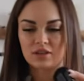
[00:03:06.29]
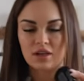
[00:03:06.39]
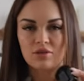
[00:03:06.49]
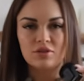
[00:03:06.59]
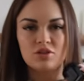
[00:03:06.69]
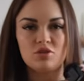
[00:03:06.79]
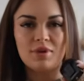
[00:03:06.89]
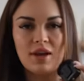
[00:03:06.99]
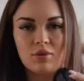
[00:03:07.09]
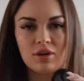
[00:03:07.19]
this outfit to
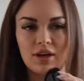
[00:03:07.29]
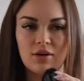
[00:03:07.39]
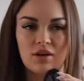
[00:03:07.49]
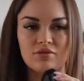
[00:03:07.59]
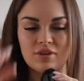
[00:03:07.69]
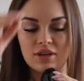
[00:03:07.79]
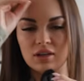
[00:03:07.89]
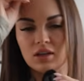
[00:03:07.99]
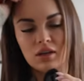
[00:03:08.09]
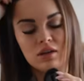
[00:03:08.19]
be a workout outfit.
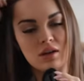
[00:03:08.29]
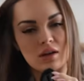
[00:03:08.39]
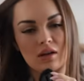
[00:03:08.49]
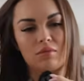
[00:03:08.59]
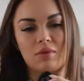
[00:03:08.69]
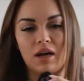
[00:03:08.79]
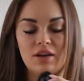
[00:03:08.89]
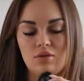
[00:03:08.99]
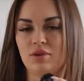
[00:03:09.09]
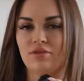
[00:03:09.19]
I
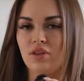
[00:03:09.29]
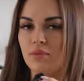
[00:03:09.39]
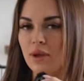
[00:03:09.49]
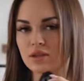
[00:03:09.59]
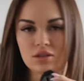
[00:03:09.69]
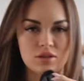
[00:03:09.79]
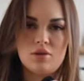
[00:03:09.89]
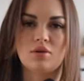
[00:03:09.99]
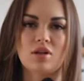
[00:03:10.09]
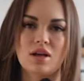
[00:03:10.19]
don't wear flare pants to
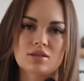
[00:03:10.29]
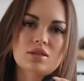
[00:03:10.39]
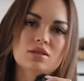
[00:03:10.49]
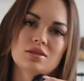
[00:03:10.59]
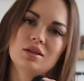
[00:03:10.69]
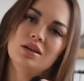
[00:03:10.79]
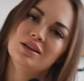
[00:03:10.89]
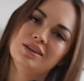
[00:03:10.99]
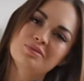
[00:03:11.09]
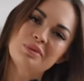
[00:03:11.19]
yoga classes,
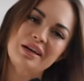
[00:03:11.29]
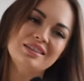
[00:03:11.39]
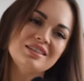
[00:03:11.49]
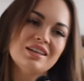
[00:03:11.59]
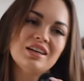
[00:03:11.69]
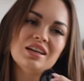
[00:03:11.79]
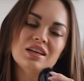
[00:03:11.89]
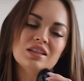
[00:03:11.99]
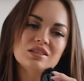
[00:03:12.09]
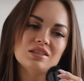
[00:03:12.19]
but
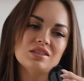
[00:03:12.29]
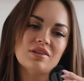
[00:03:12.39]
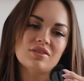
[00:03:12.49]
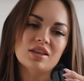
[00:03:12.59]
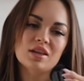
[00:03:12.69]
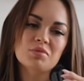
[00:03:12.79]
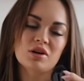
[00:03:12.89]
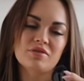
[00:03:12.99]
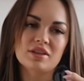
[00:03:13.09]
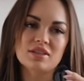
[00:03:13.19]
this is definitely like
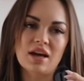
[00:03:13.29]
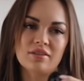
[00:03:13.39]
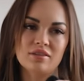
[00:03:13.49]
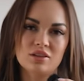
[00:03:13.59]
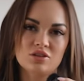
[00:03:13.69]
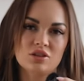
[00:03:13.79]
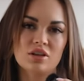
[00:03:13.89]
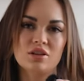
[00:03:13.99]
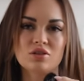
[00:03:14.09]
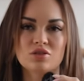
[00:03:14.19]
perfect athleisure.
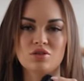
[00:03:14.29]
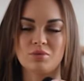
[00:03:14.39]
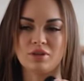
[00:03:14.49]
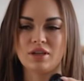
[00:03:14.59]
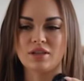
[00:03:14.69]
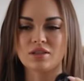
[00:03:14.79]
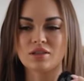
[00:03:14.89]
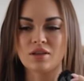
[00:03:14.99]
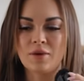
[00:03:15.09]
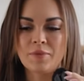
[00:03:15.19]
It looks super
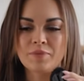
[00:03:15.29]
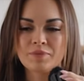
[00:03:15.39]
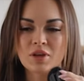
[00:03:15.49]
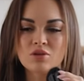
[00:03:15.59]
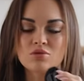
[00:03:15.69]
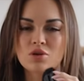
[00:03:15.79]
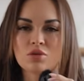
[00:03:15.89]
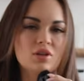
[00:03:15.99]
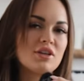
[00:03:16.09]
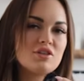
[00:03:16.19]
nice, and you don't
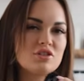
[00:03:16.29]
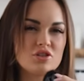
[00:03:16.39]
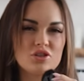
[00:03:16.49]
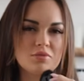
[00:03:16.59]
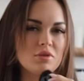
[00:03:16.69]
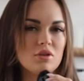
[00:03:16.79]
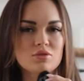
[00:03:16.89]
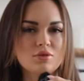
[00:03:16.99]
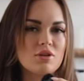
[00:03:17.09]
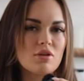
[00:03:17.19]
look like you're in your gym clothes
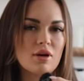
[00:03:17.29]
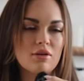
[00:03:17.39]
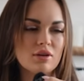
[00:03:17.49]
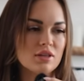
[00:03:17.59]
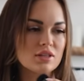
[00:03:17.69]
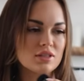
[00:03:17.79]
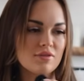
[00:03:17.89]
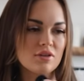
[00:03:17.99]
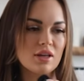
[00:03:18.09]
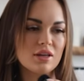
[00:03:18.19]
when you go out in this, I
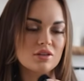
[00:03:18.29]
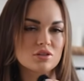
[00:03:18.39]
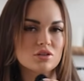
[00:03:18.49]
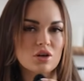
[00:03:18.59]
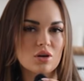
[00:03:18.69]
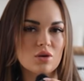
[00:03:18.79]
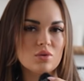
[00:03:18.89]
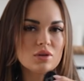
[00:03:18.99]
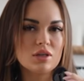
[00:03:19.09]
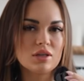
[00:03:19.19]
feel like.
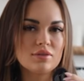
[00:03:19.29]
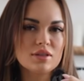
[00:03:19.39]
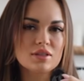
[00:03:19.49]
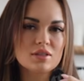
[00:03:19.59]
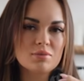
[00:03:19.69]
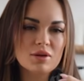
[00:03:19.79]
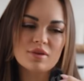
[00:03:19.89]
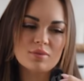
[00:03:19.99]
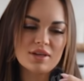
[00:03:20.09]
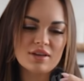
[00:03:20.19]
So I feel like this is a
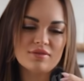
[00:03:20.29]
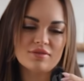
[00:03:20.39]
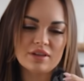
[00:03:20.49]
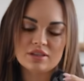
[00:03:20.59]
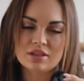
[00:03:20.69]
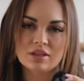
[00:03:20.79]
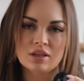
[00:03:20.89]
perfect weekend fit.